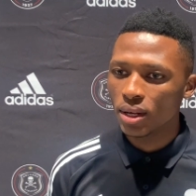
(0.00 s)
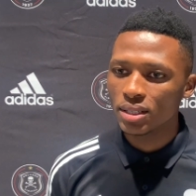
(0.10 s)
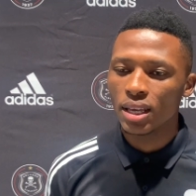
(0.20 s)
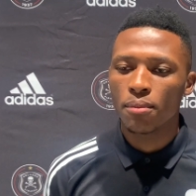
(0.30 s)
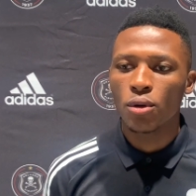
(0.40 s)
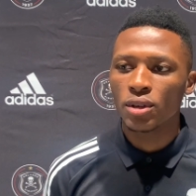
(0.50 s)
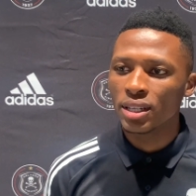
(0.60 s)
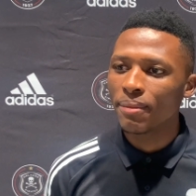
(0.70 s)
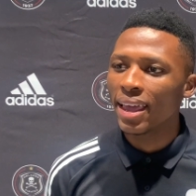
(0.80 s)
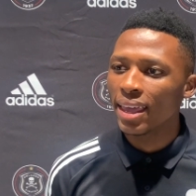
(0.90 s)
I put in
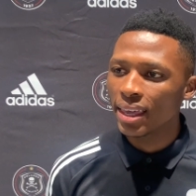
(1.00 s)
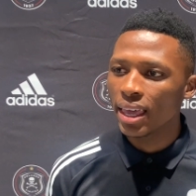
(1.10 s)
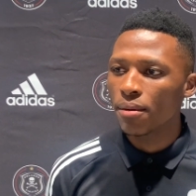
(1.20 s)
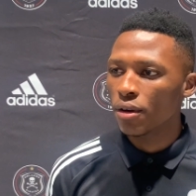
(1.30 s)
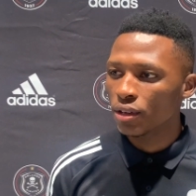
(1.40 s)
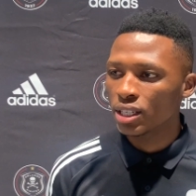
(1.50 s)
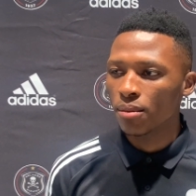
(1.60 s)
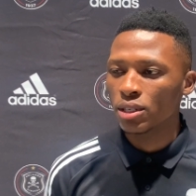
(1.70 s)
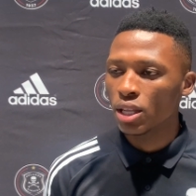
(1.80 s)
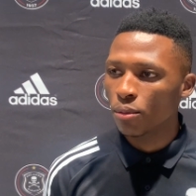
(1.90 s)
my A game every time I
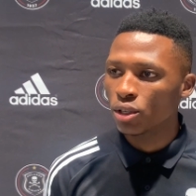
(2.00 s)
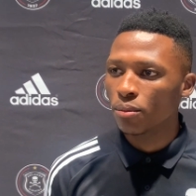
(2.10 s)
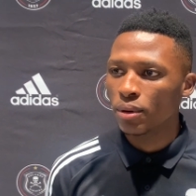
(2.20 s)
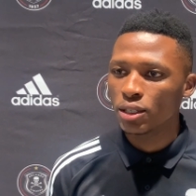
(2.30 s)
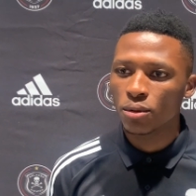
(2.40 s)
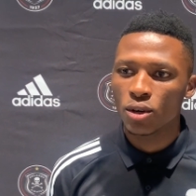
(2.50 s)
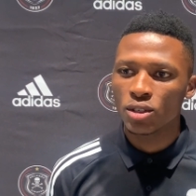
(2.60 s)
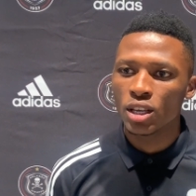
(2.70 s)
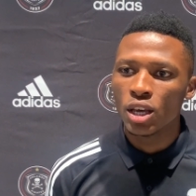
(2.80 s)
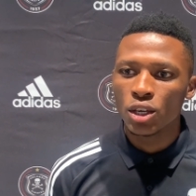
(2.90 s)
step on the pitch because
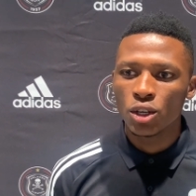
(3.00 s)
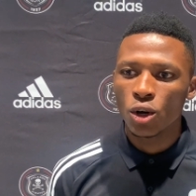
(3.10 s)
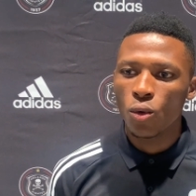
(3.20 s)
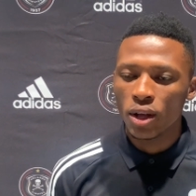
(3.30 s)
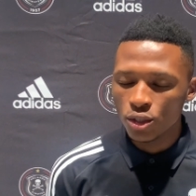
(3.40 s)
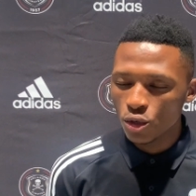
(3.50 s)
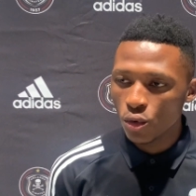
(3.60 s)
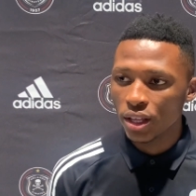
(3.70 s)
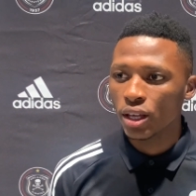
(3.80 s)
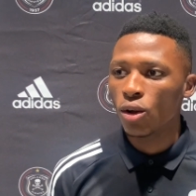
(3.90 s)
once you
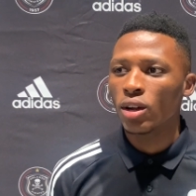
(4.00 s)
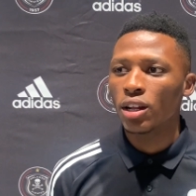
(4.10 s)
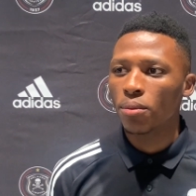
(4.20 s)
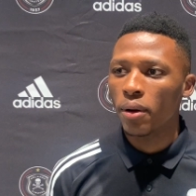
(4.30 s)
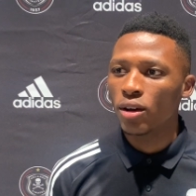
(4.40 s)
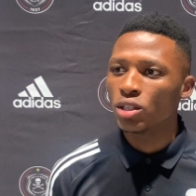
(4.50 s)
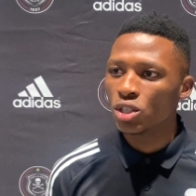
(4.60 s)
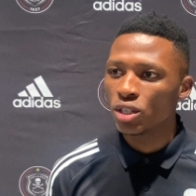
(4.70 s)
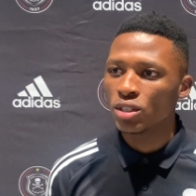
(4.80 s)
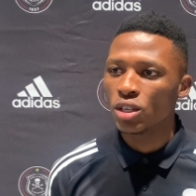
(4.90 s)
wear that Orlando Pirates
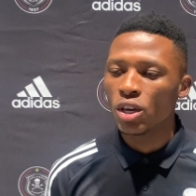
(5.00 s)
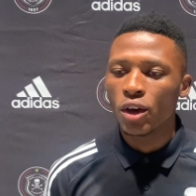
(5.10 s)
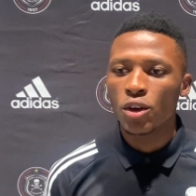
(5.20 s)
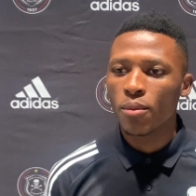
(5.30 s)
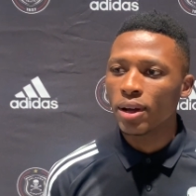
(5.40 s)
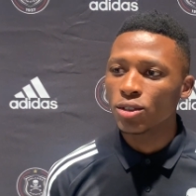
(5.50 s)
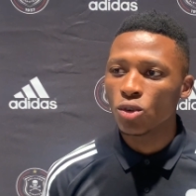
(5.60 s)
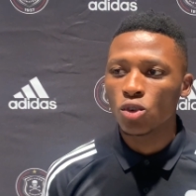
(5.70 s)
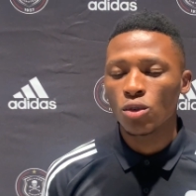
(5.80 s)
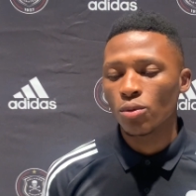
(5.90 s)
jersey, you must know
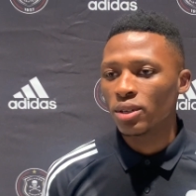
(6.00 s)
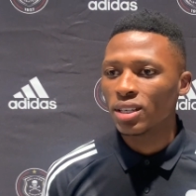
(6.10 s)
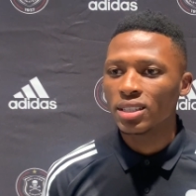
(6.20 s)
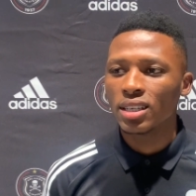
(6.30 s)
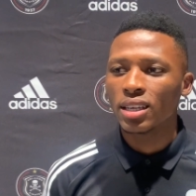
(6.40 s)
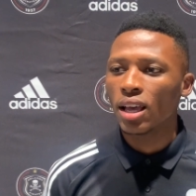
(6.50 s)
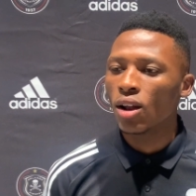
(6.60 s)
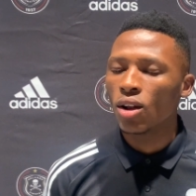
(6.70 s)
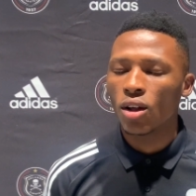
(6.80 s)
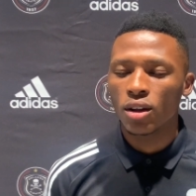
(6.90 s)
you're representing a
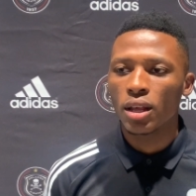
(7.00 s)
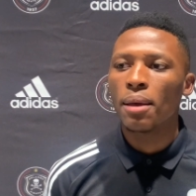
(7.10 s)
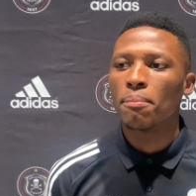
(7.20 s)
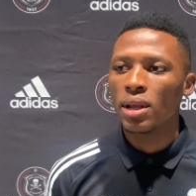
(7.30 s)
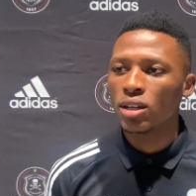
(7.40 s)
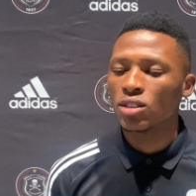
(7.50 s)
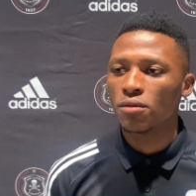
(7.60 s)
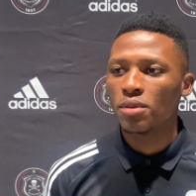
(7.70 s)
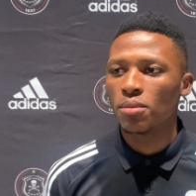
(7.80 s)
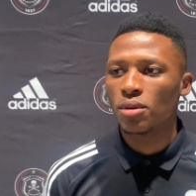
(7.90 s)
lot and millions of
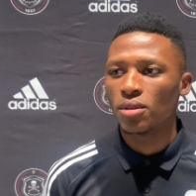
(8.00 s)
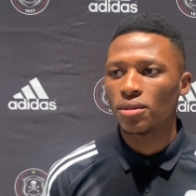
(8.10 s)
people.